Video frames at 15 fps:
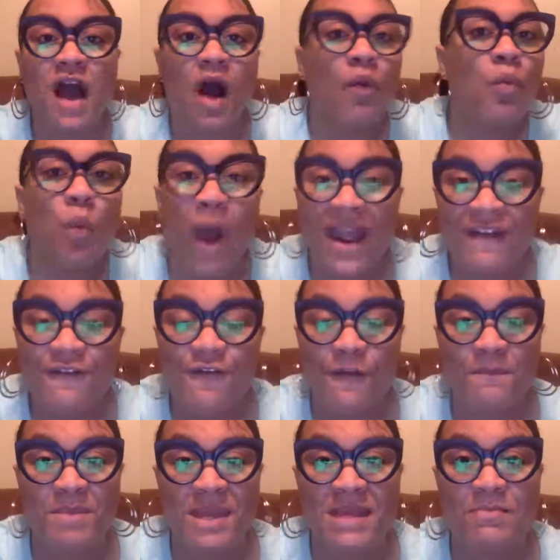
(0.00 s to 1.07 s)
away
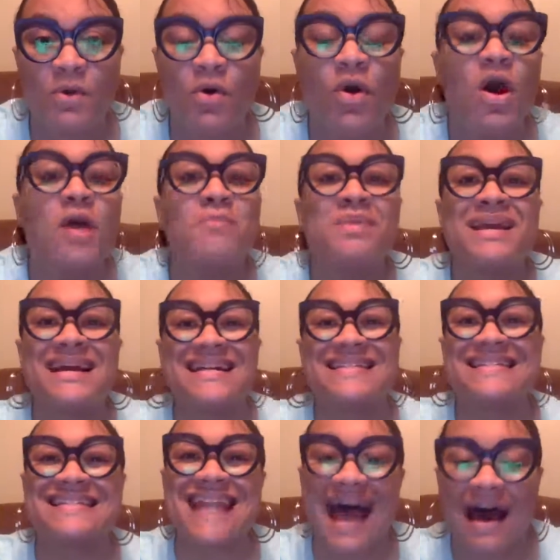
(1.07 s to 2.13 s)
from people
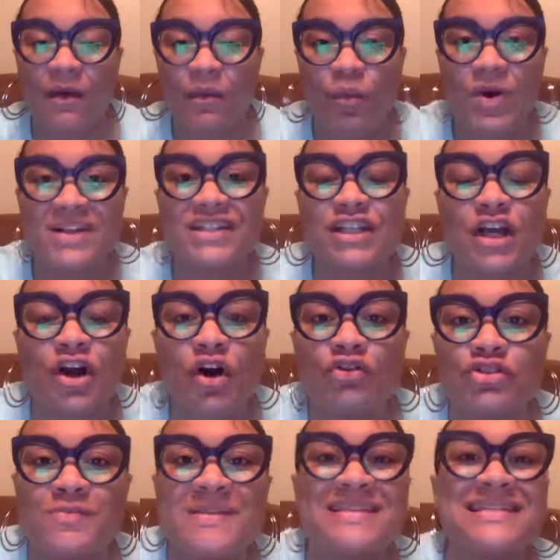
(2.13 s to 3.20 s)
because that was the
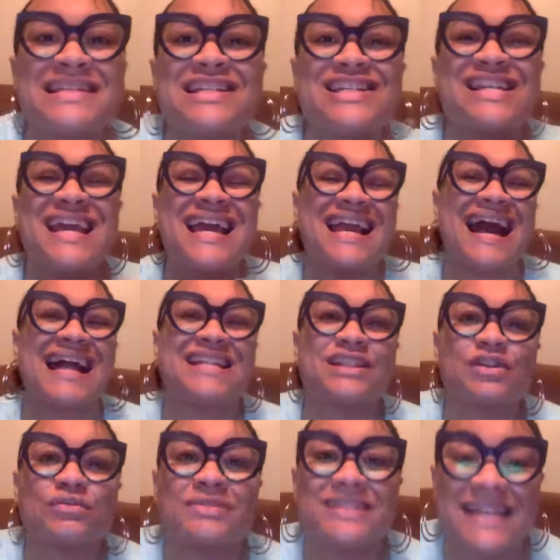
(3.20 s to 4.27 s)
culture. But see, she had got
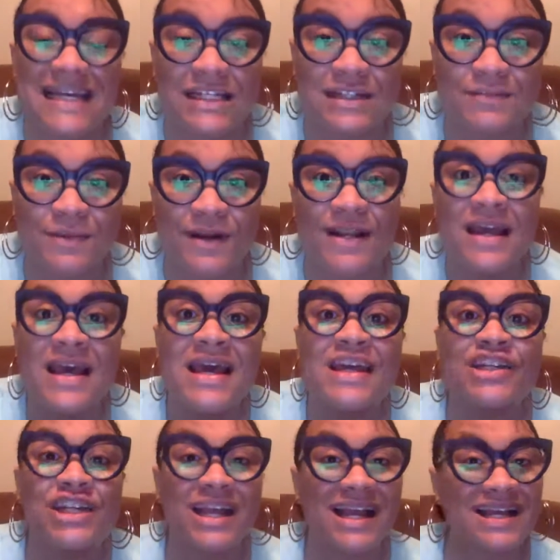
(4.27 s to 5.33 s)
so desperate.
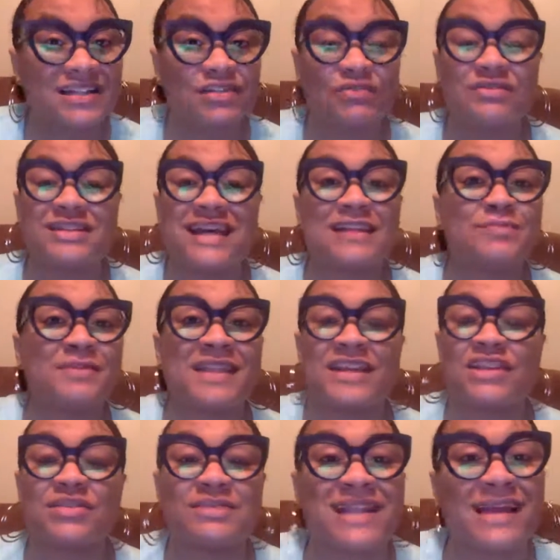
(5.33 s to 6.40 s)
She had got so desperate that
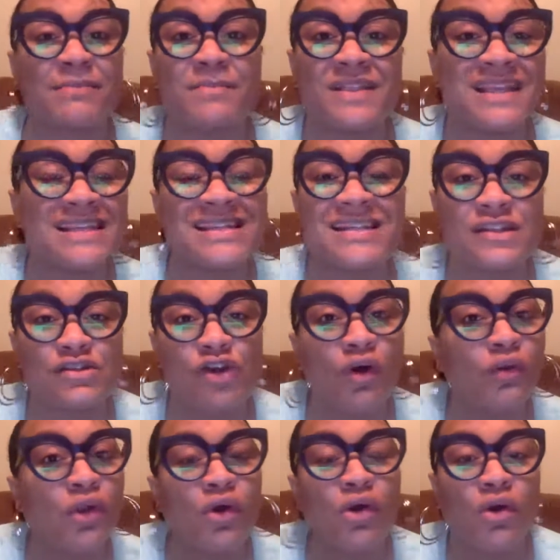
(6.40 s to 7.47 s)
she was like, this is no
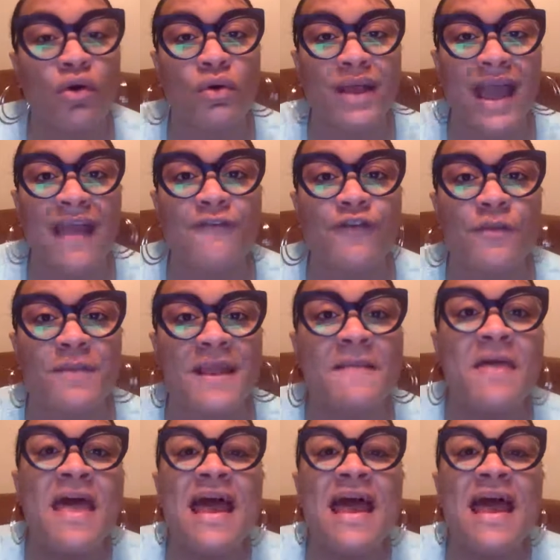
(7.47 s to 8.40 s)
longer okay for me.